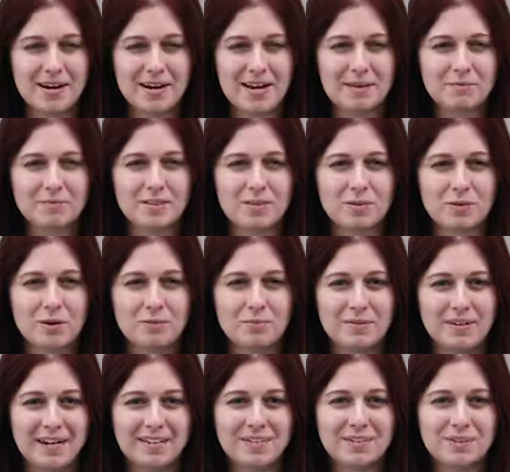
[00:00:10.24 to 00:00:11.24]
name is
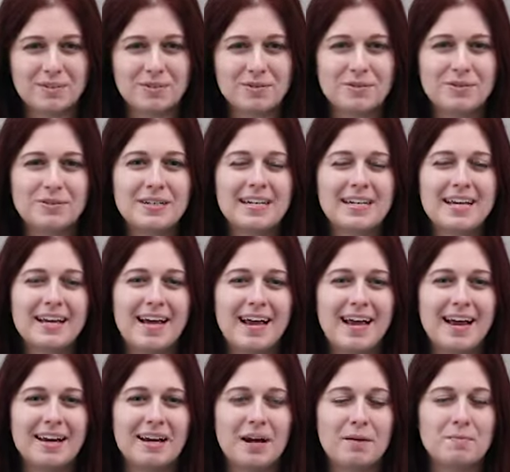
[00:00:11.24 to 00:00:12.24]
Lauren Panescu,
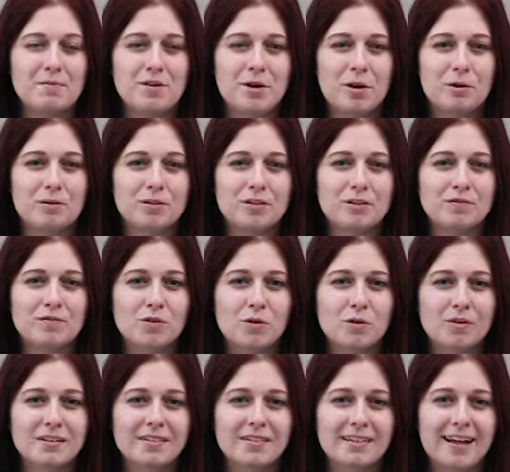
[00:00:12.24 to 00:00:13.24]
and I'm the host of
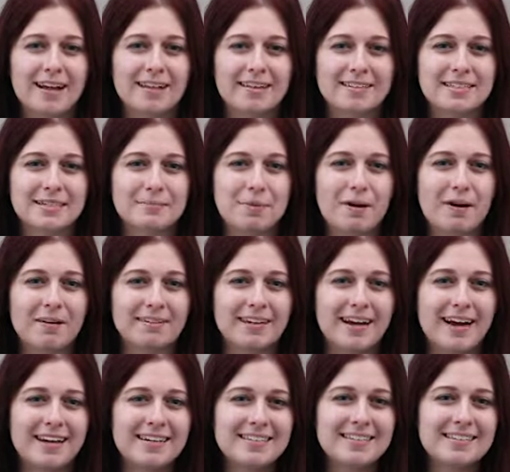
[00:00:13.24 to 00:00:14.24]
Lauren's Galaxy
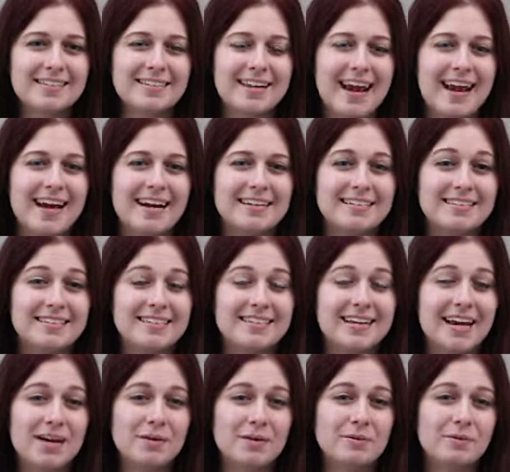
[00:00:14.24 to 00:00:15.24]
podcast. And
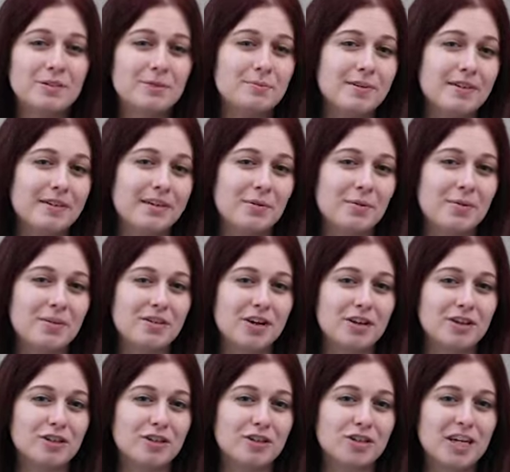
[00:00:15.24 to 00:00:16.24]
today we're speaking with
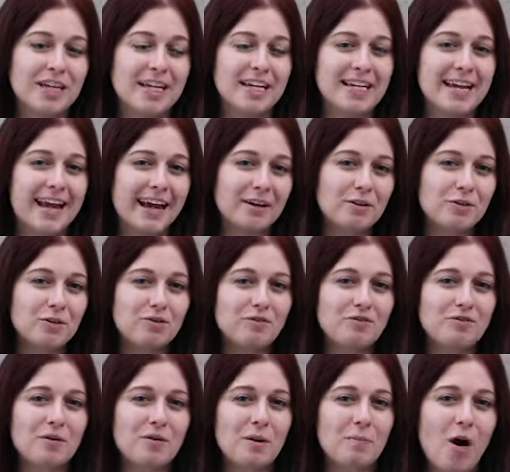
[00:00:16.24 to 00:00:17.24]
Dr. Shannon
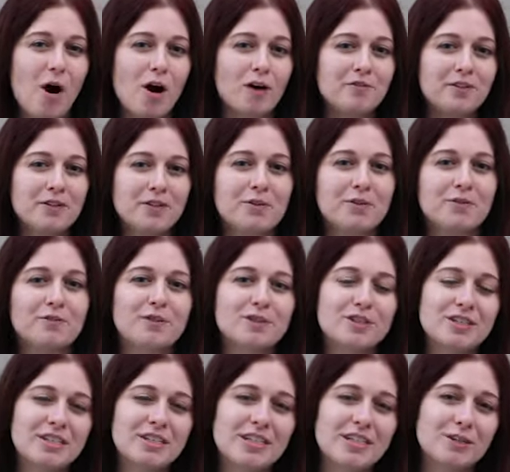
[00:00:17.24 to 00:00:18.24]
Nangle from Harvard
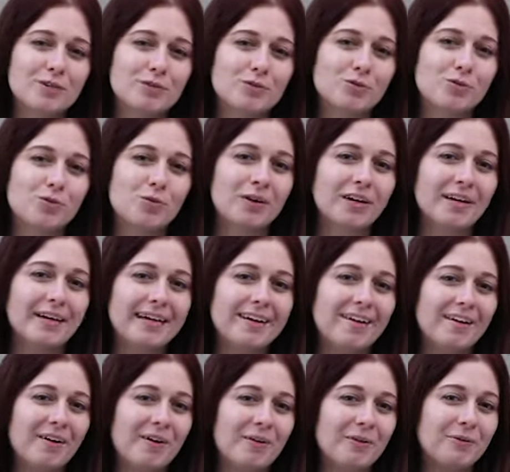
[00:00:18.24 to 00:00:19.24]
University, who's
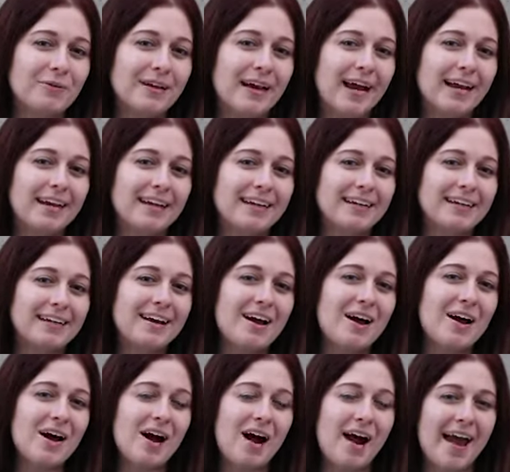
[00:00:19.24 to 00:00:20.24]
working on
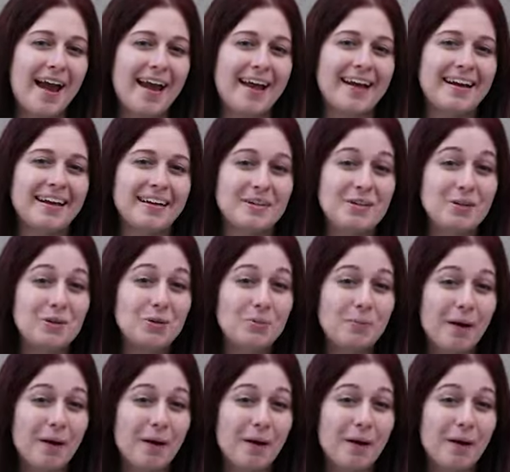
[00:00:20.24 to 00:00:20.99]
creating a new